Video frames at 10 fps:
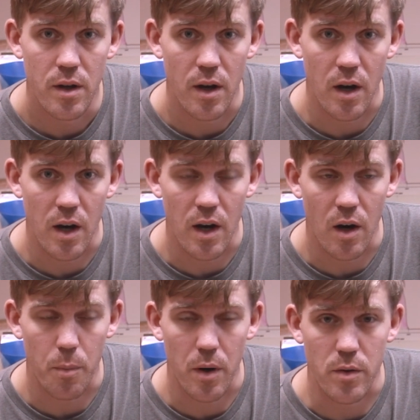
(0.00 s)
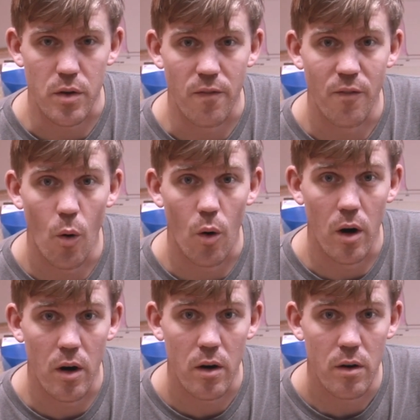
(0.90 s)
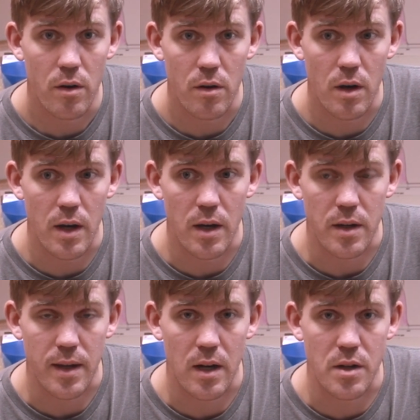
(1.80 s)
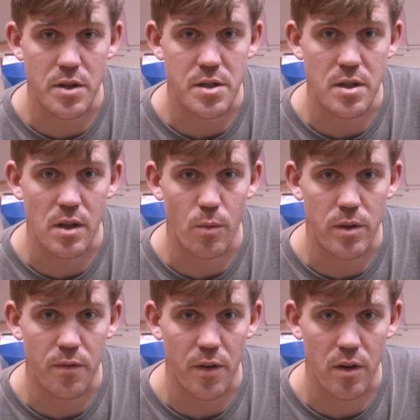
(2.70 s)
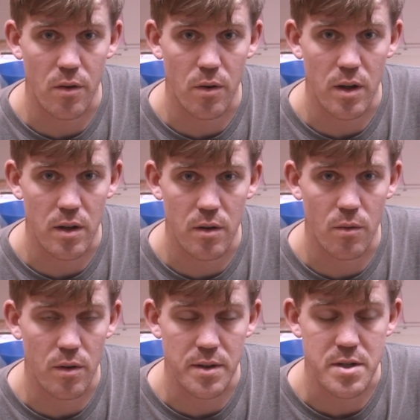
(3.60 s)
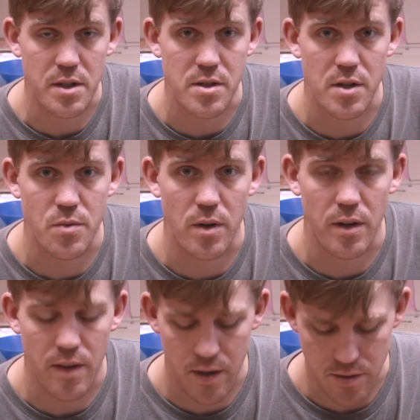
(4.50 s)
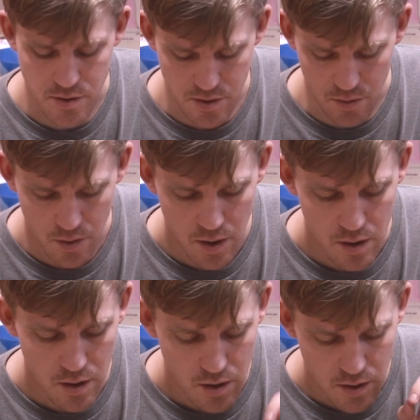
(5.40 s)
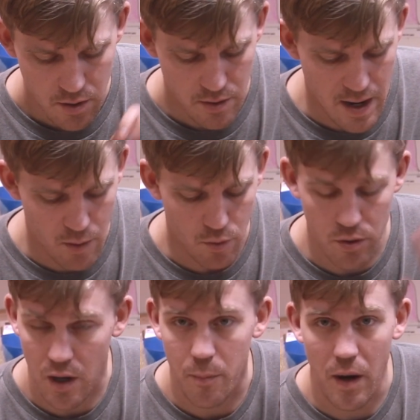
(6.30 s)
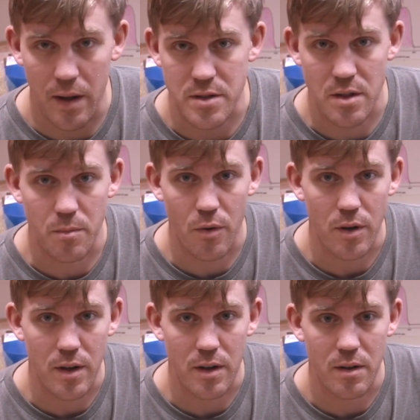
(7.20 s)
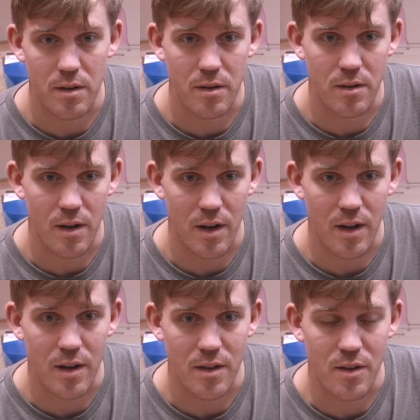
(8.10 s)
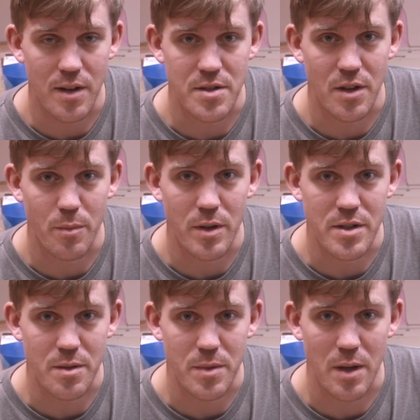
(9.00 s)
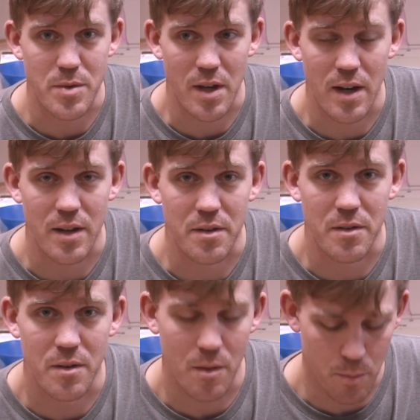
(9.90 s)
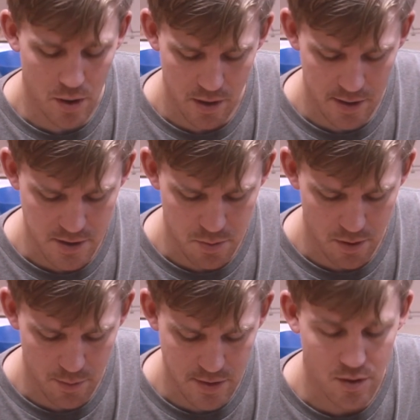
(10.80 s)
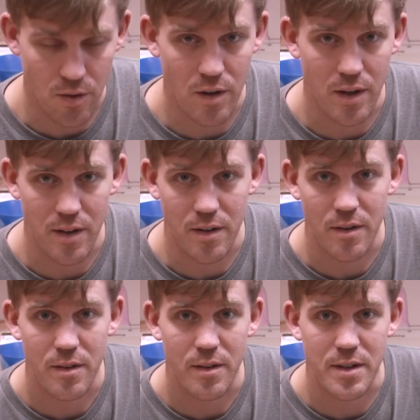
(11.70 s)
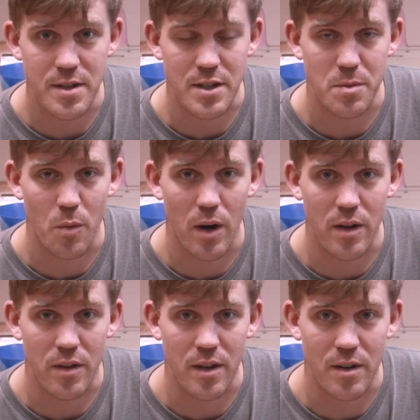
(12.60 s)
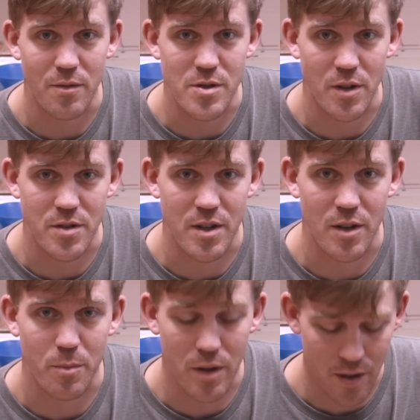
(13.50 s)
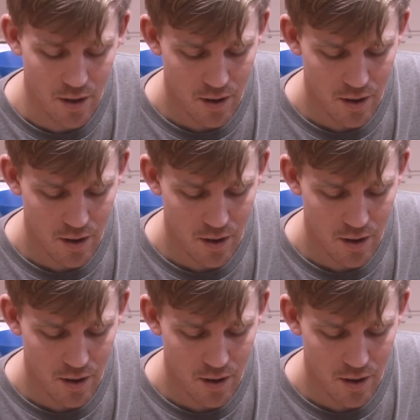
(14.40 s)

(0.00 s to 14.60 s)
I'll probably do 4 and kind of just see what the failure rate or the success rate on that is. So that will come out at some point. You guys know me, sometimes I got a million experiments going and it takes me a while to get results out, but